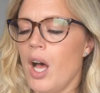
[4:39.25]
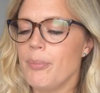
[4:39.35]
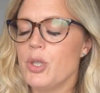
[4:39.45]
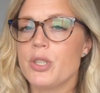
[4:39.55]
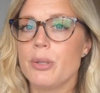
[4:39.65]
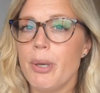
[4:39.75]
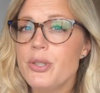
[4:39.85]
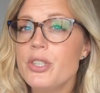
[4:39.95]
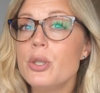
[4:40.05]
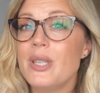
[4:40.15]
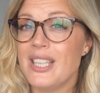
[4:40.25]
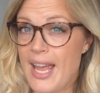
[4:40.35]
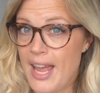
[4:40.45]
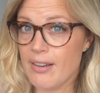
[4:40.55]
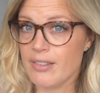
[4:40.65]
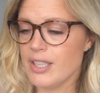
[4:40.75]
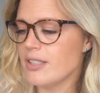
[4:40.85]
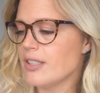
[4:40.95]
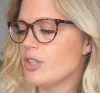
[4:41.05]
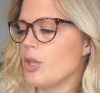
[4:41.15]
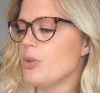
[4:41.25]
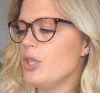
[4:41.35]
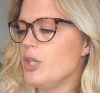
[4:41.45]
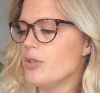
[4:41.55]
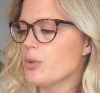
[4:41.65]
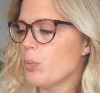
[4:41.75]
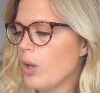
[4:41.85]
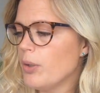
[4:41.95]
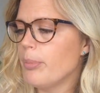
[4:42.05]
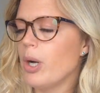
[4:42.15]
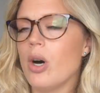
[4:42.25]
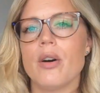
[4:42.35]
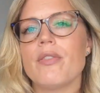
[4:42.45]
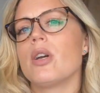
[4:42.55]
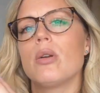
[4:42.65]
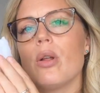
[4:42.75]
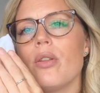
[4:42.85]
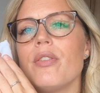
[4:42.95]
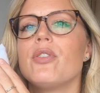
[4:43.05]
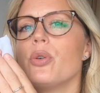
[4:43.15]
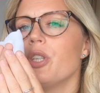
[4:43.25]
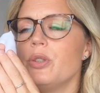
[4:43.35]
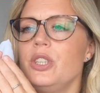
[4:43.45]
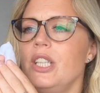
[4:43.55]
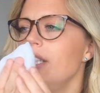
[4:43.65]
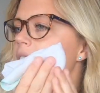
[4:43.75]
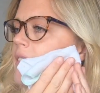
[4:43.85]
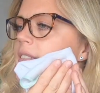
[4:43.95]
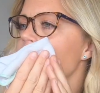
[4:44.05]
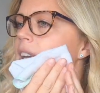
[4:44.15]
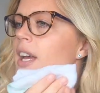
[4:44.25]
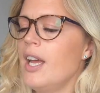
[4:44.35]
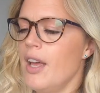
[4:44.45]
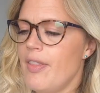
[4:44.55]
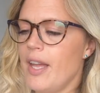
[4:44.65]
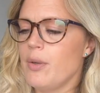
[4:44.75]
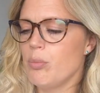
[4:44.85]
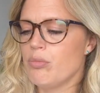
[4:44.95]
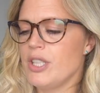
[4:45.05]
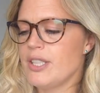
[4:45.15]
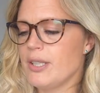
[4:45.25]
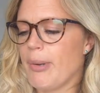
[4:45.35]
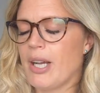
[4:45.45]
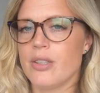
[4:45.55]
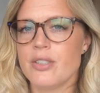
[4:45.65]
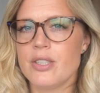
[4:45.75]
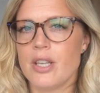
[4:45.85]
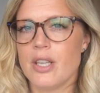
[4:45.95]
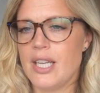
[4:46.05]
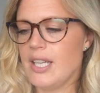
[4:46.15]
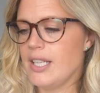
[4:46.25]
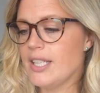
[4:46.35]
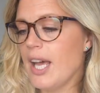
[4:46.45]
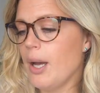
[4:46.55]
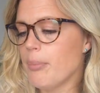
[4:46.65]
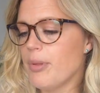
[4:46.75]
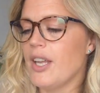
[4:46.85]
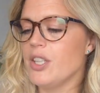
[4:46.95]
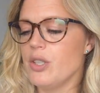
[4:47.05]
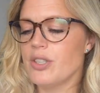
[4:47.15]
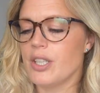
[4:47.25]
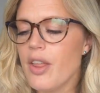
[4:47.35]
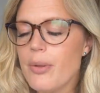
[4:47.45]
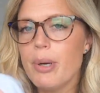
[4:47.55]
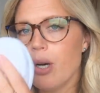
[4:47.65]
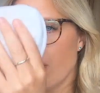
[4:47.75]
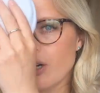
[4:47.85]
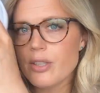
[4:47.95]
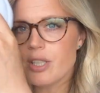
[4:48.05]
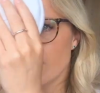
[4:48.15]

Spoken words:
You're supposed to do it in areas, so use one part of the cloth for your cheeks, then rinse it back under the tap, then use another part,